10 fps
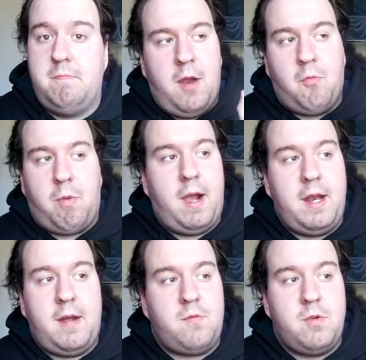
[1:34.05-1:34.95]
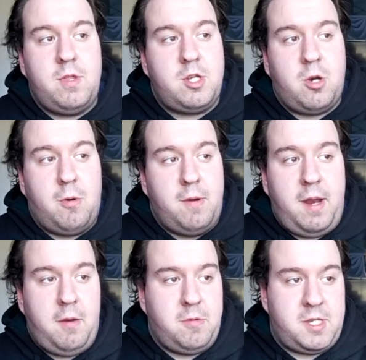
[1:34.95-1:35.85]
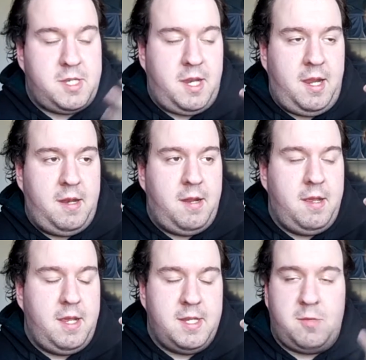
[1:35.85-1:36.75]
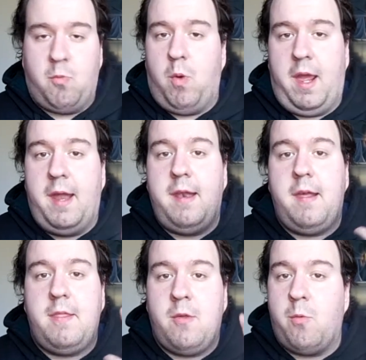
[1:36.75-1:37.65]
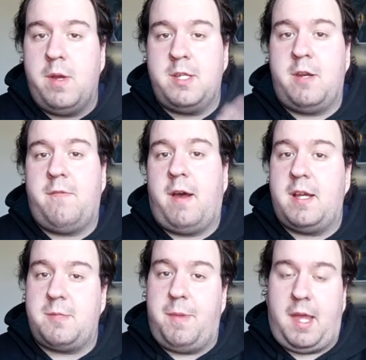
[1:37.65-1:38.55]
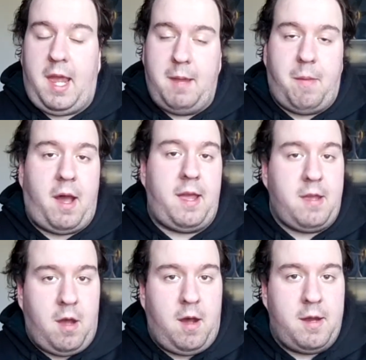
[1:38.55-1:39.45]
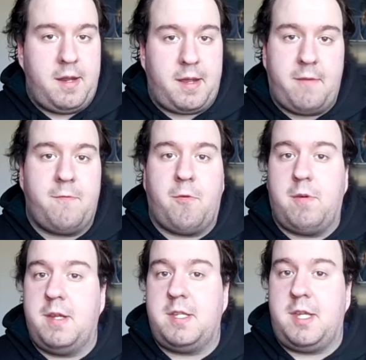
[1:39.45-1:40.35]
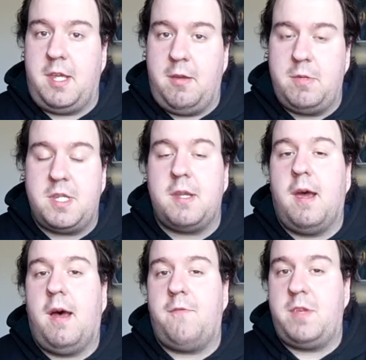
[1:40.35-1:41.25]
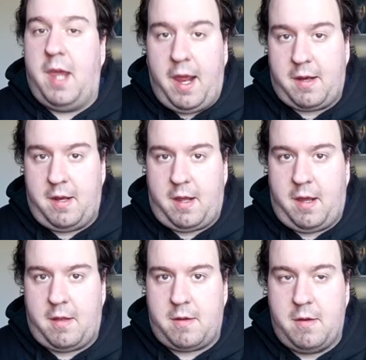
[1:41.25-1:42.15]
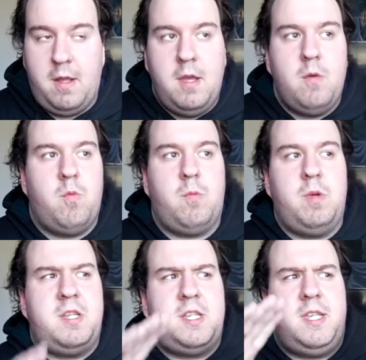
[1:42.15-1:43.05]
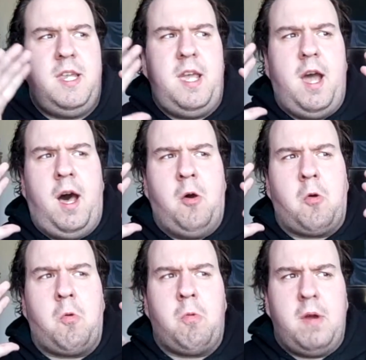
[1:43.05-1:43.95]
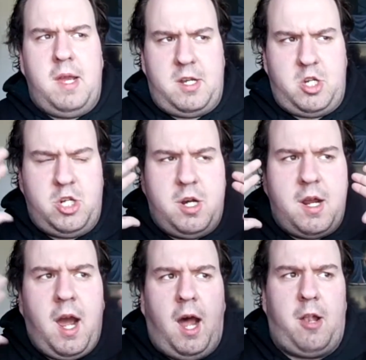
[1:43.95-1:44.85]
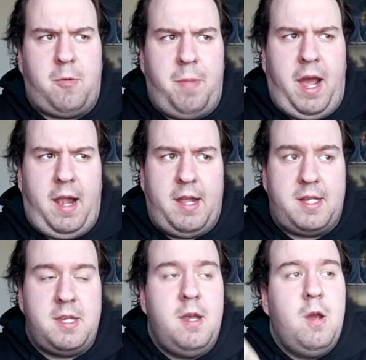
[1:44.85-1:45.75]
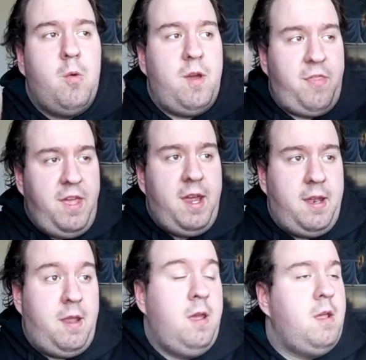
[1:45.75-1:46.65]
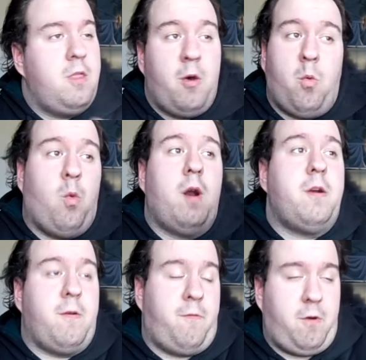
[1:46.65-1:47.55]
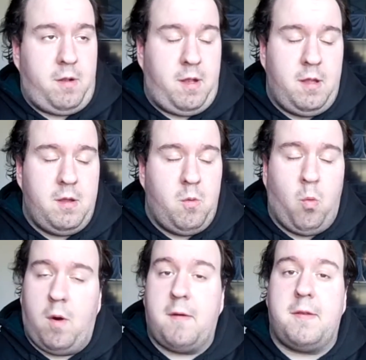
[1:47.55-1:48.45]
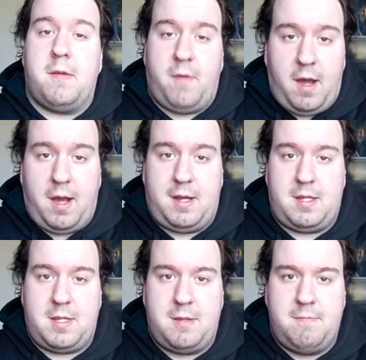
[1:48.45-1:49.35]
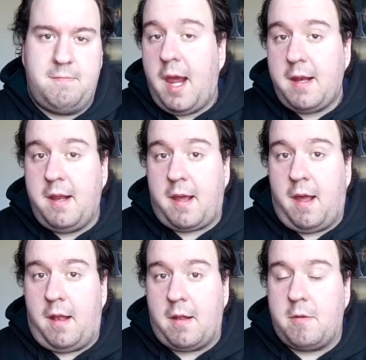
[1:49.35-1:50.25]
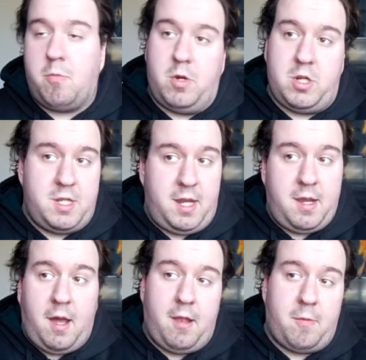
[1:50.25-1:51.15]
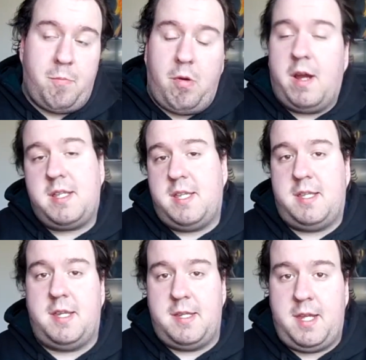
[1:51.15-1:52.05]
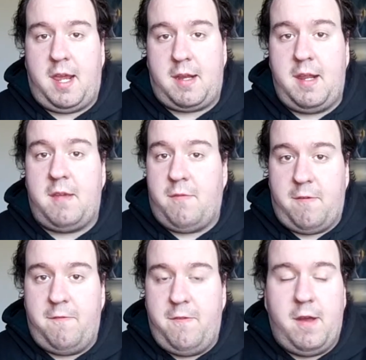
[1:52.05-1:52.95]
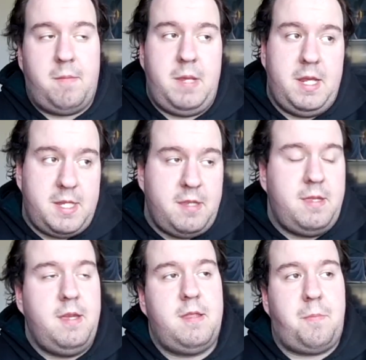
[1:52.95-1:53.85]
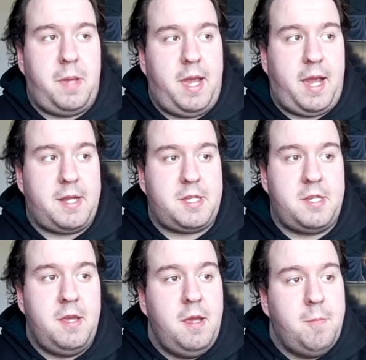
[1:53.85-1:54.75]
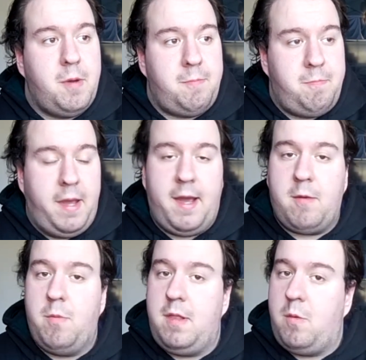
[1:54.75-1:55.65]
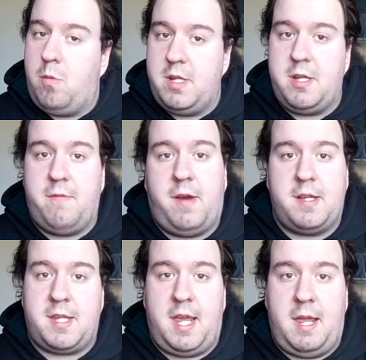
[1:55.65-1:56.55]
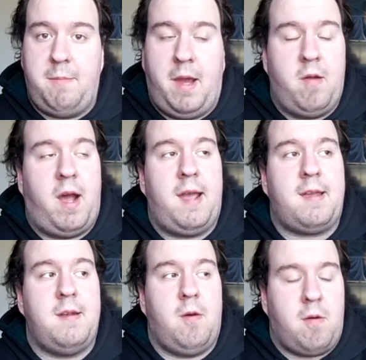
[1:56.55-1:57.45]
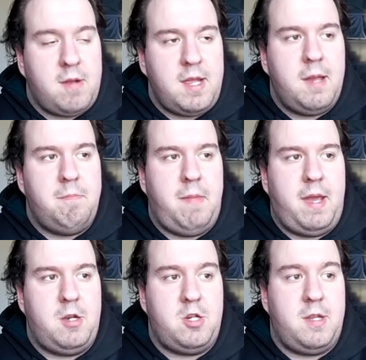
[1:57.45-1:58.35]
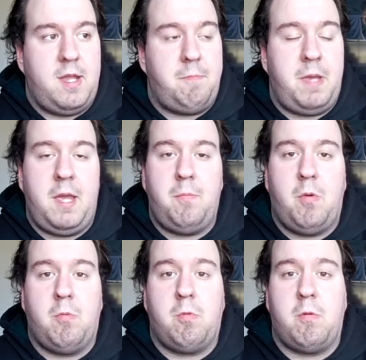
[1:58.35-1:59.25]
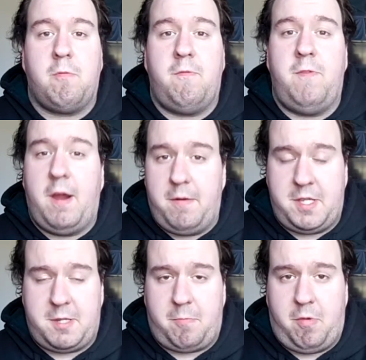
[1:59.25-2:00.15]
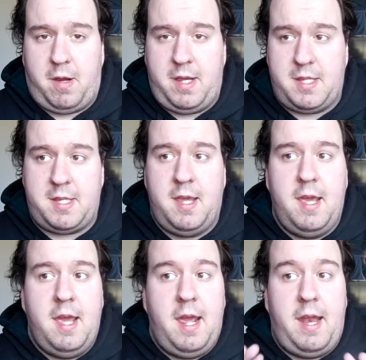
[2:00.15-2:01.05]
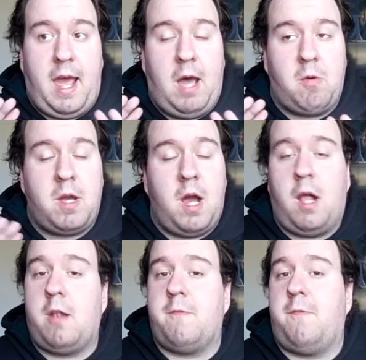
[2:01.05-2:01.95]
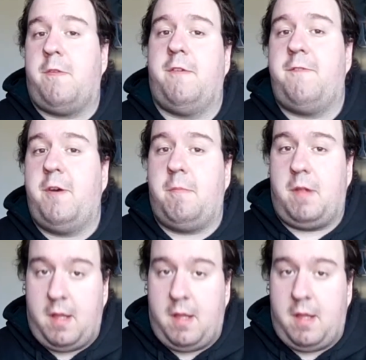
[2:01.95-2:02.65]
And right after the tornado scene is when The Wizard of Oz became iconic for its use of Technicolor, when we see a rich color palette within the wonderful world of Oz. Technicolor, which is a color processing technique for film, is a thing of the past. But back when The Wizard of Oz came out, I can only imagine that people were very surprised in how colorful the film